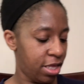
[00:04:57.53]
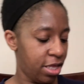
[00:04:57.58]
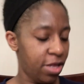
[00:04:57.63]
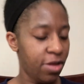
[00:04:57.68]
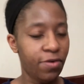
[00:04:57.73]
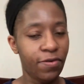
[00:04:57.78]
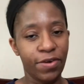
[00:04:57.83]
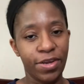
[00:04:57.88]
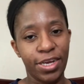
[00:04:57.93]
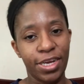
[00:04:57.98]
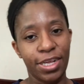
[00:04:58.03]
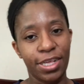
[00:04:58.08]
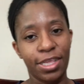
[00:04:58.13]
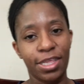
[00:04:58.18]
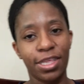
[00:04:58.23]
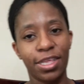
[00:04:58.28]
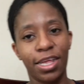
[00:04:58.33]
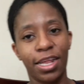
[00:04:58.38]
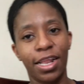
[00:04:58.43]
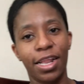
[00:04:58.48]

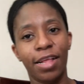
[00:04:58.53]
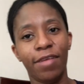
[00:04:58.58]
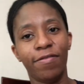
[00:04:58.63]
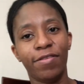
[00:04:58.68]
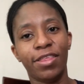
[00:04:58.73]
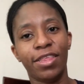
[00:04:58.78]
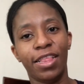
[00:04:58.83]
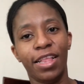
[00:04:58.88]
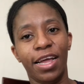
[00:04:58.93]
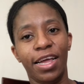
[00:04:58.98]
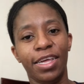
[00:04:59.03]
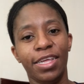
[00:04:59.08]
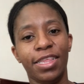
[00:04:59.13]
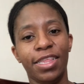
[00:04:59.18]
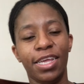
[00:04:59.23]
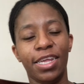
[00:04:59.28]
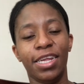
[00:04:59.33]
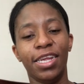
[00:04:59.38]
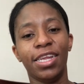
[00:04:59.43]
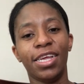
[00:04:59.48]
it was nice
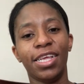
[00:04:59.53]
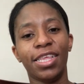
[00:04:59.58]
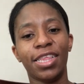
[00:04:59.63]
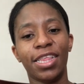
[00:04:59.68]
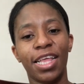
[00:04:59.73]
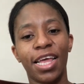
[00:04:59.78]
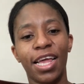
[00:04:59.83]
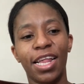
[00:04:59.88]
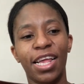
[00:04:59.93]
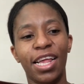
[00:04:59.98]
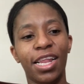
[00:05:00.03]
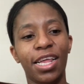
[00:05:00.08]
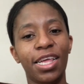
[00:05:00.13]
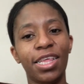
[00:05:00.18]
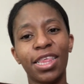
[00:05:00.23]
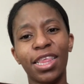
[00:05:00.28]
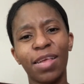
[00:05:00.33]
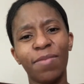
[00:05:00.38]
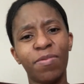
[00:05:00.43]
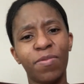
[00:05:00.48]
that he does that, and
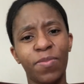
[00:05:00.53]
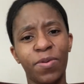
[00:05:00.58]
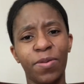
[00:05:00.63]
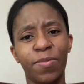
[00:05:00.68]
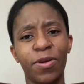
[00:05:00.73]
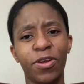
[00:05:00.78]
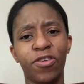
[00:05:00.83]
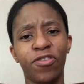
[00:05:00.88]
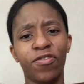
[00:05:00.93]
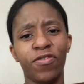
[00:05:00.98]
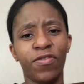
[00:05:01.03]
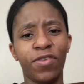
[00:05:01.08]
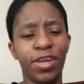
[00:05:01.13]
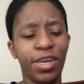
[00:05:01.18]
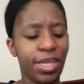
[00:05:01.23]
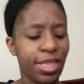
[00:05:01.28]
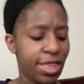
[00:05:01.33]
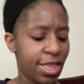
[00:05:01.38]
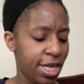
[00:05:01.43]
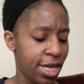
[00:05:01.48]
he sleeps pretty much through
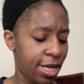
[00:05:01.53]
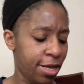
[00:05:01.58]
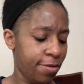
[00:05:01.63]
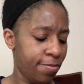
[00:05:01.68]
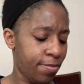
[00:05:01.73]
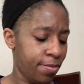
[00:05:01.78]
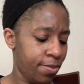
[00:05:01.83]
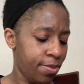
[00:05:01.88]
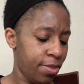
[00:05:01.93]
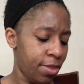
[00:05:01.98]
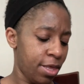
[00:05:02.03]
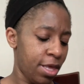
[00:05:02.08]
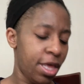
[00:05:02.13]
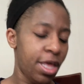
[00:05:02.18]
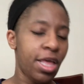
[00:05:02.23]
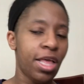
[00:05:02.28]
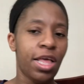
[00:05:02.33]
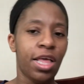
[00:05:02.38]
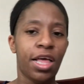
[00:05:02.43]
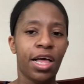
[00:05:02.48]
anything.
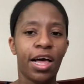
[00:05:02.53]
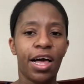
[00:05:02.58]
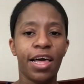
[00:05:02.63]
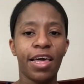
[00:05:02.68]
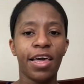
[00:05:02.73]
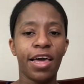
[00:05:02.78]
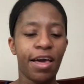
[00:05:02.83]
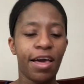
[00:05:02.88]
I